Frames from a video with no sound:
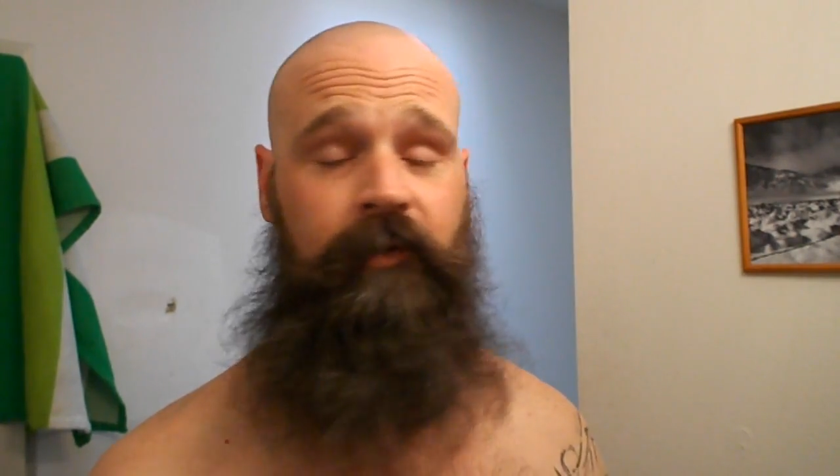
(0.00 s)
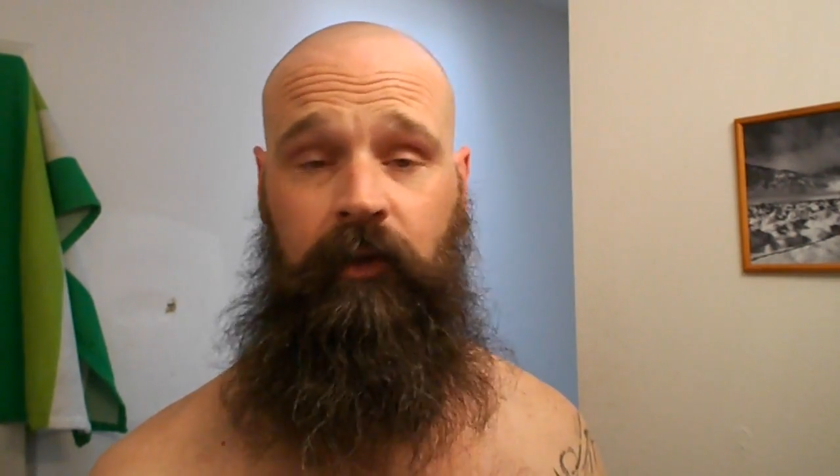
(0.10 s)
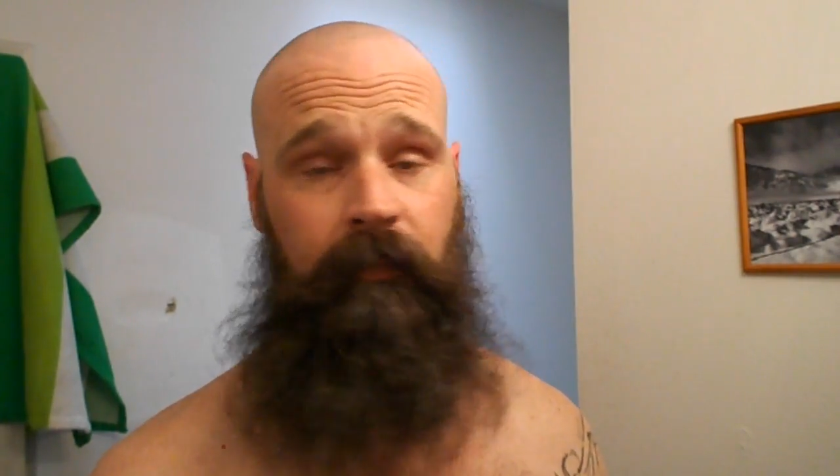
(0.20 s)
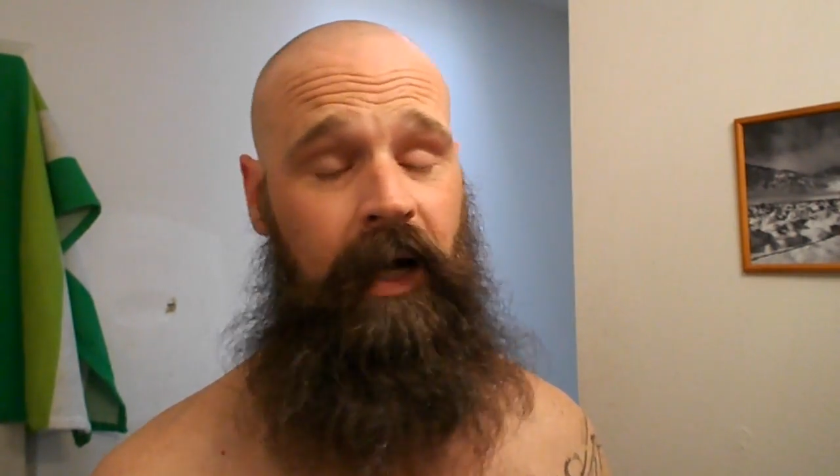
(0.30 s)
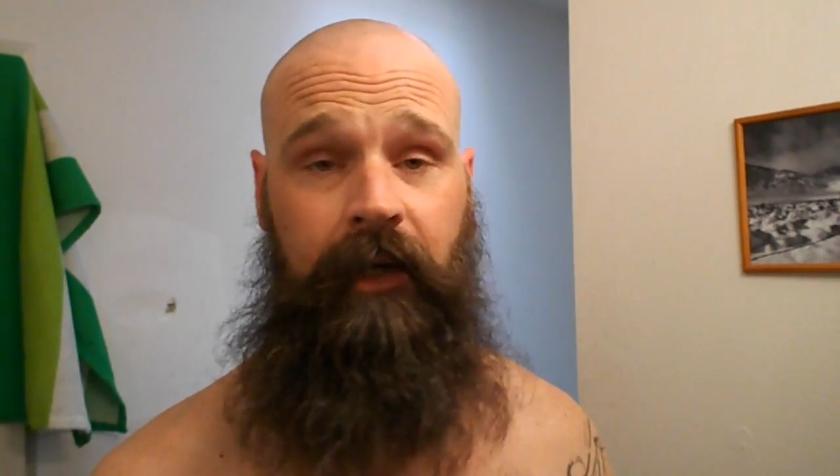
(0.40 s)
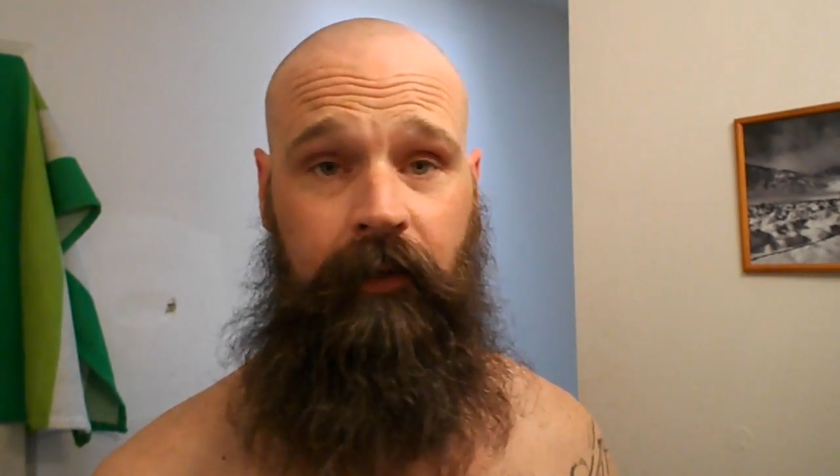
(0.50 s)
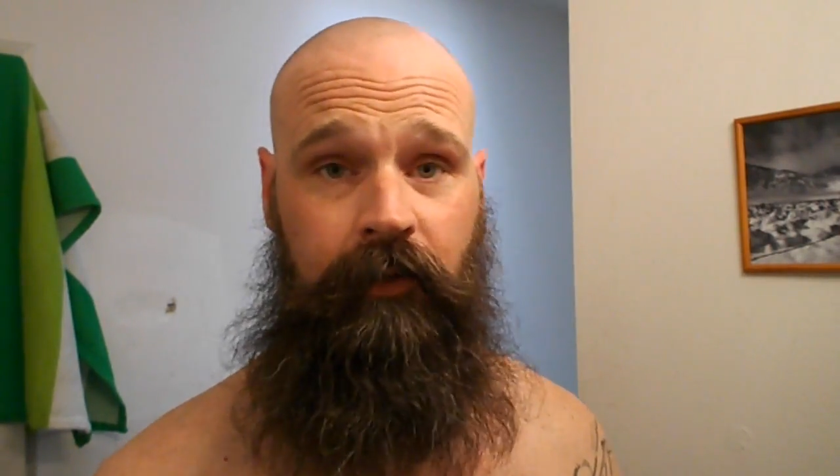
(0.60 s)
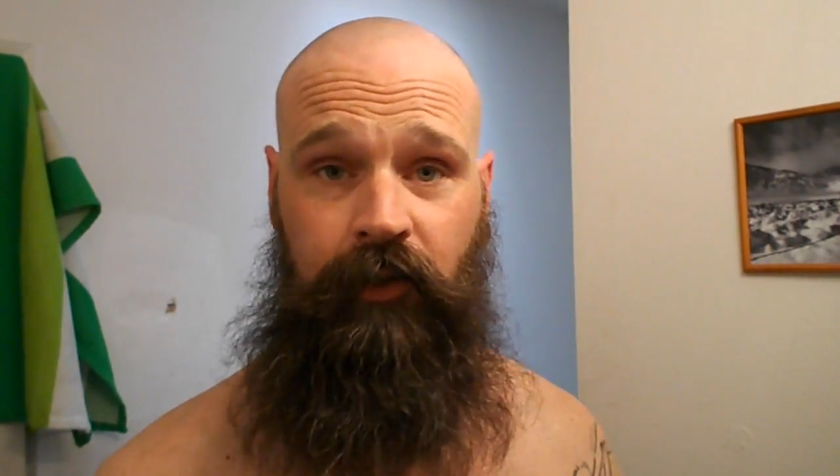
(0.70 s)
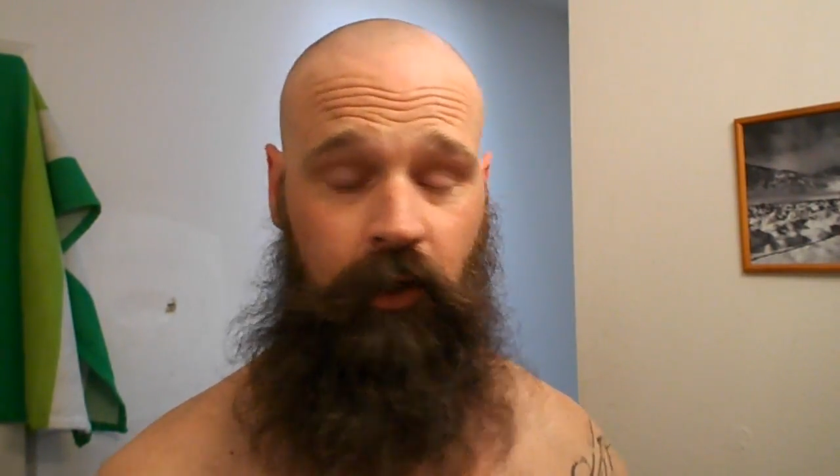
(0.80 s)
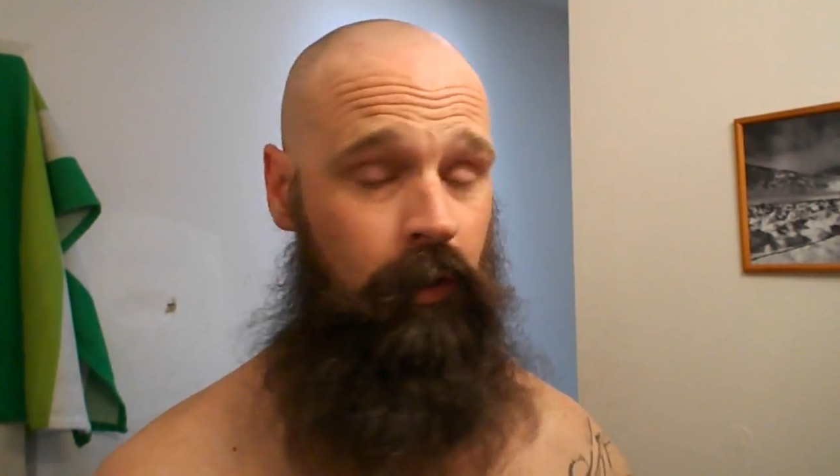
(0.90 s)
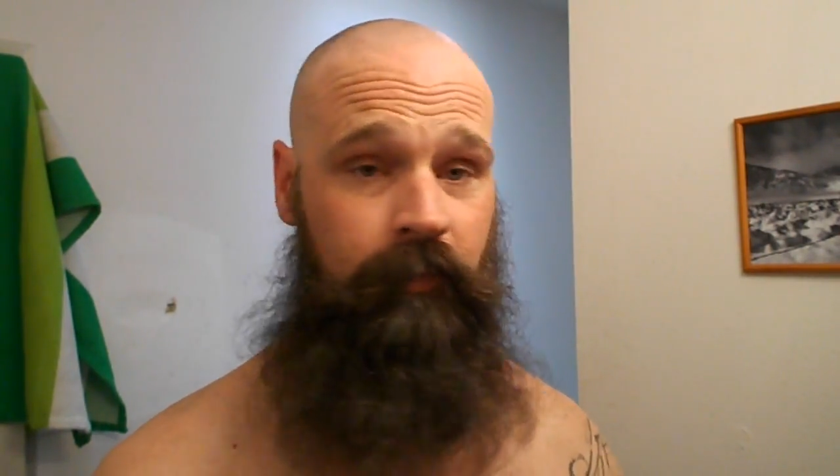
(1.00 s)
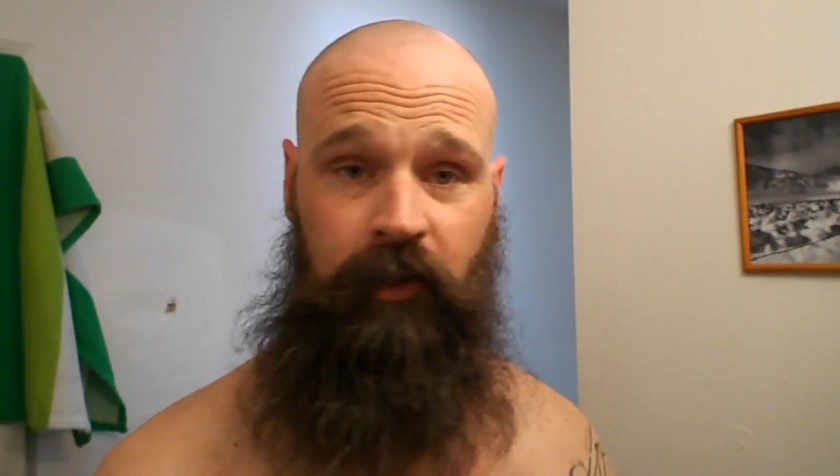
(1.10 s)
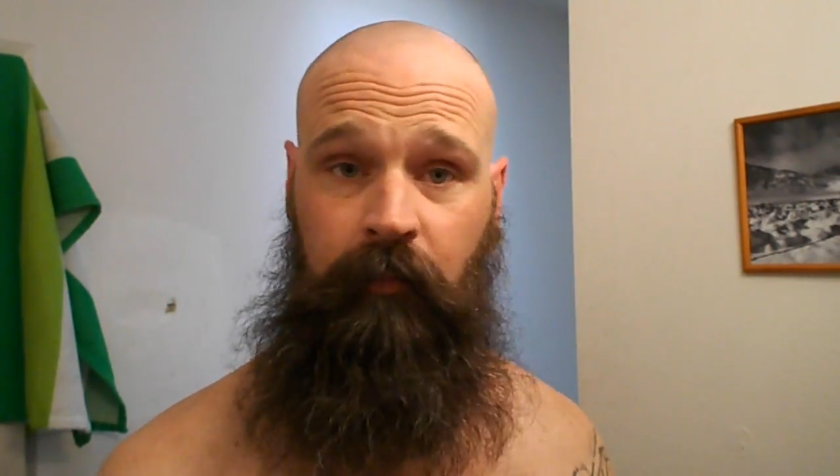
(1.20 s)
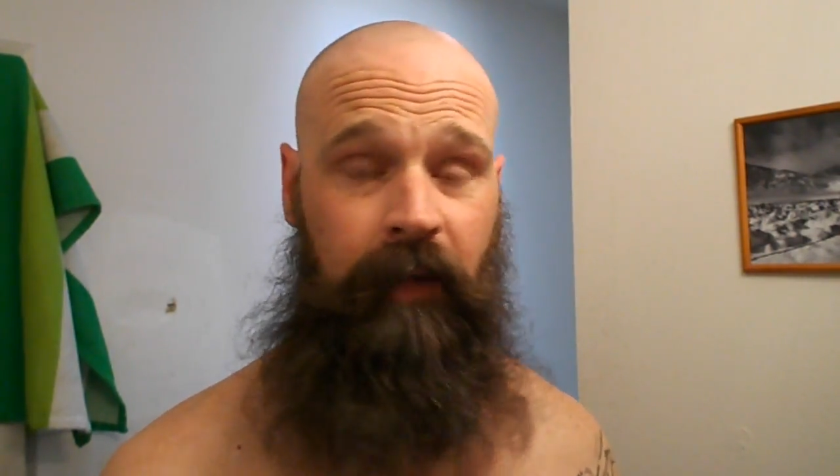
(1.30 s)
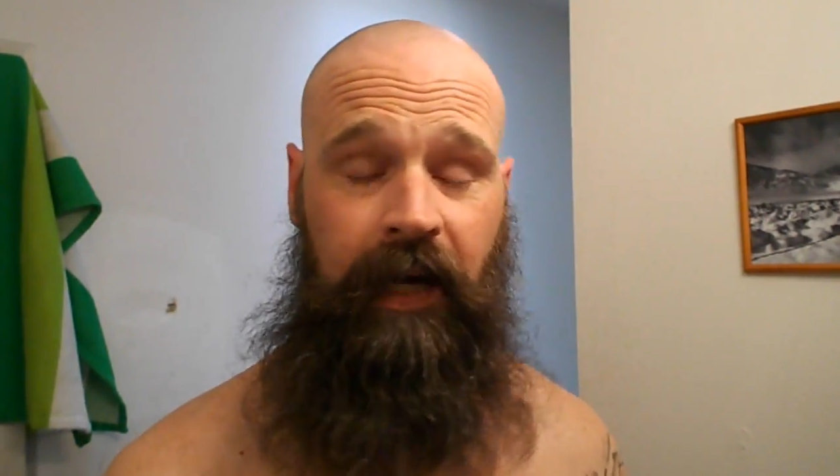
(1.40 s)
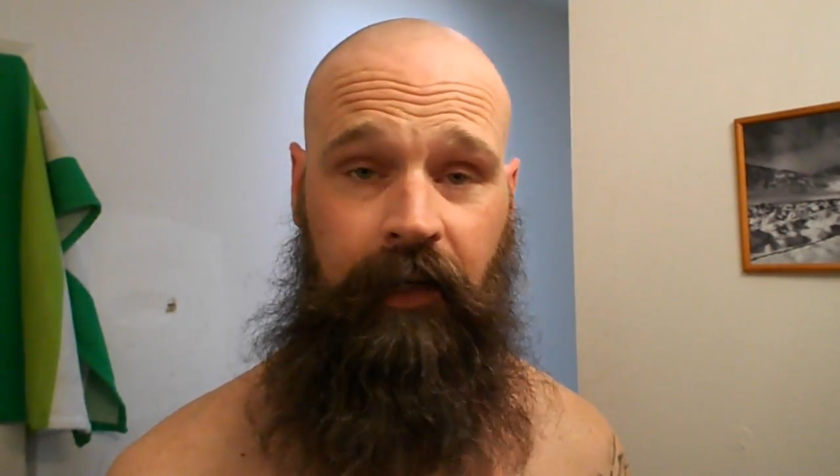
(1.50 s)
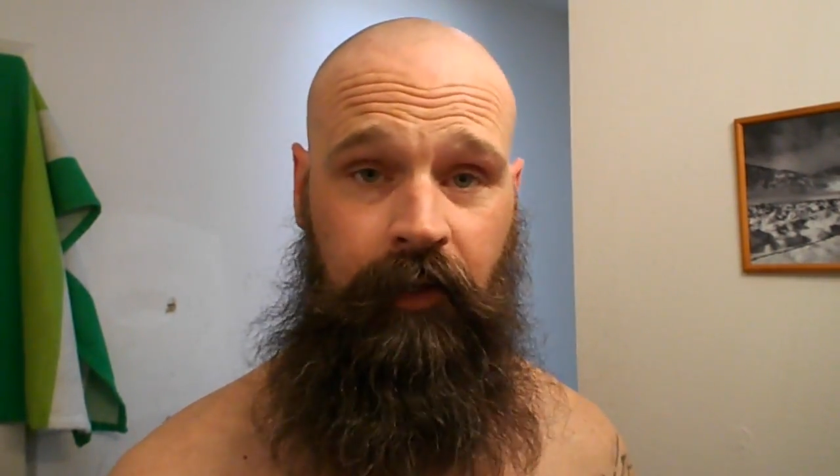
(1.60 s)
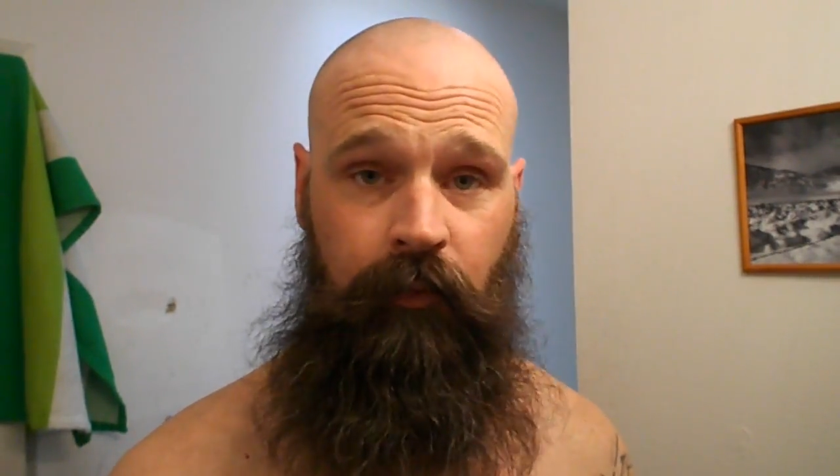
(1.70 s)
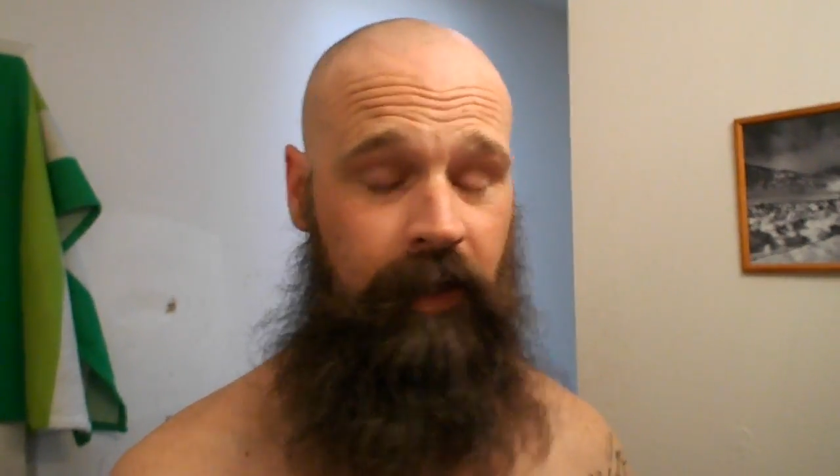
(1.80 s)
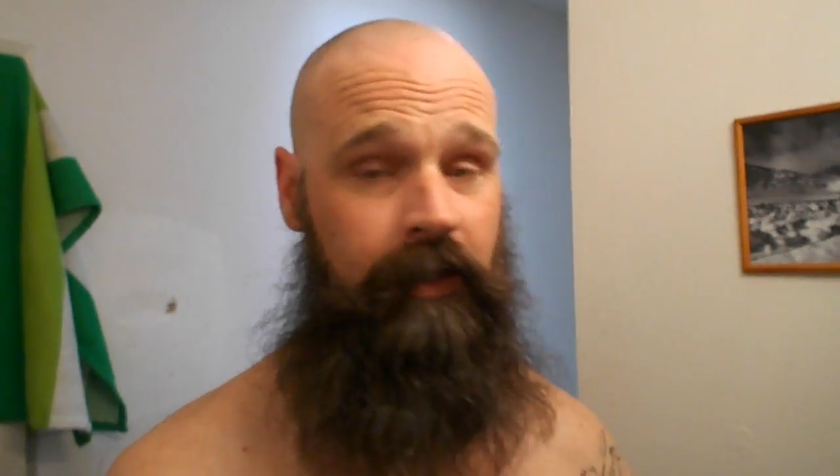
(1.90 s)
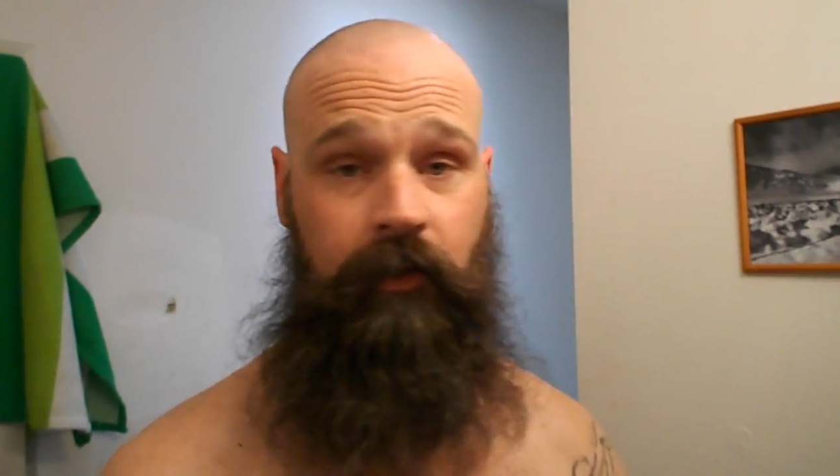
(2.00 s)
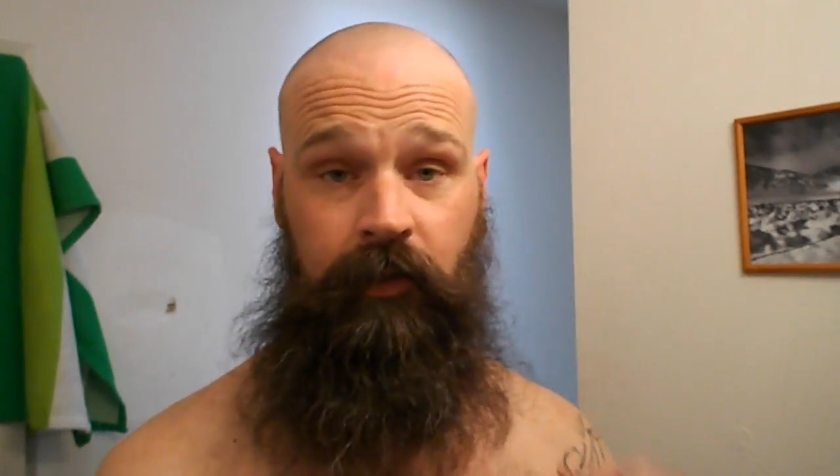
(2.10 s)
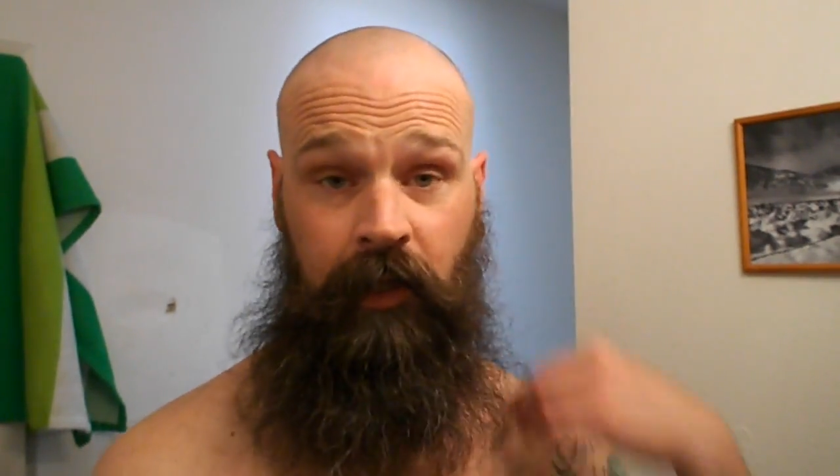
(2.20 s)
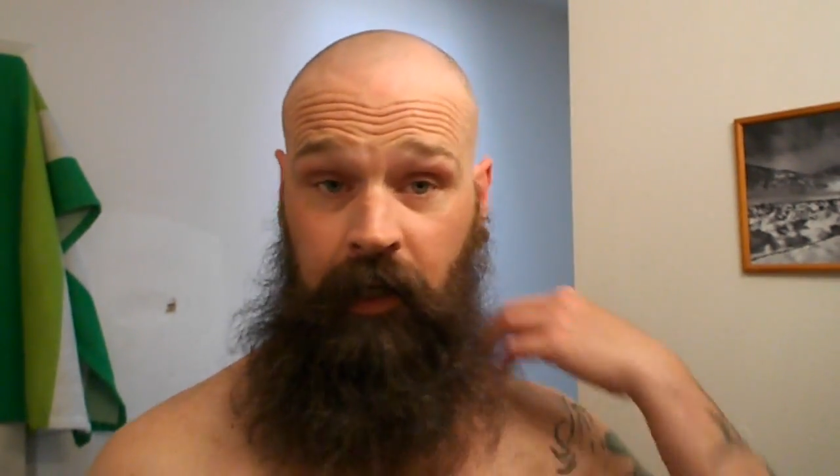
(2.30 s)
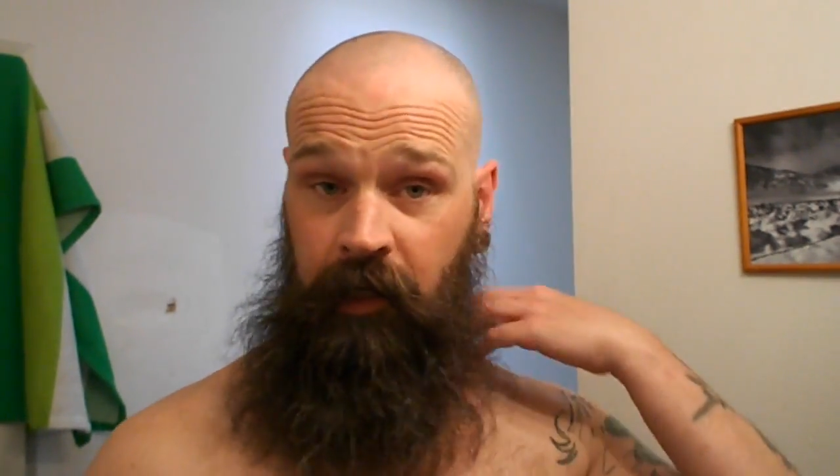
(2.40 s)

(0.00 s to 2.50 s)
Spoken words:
you'll buy other soaps, you'll buy other razors,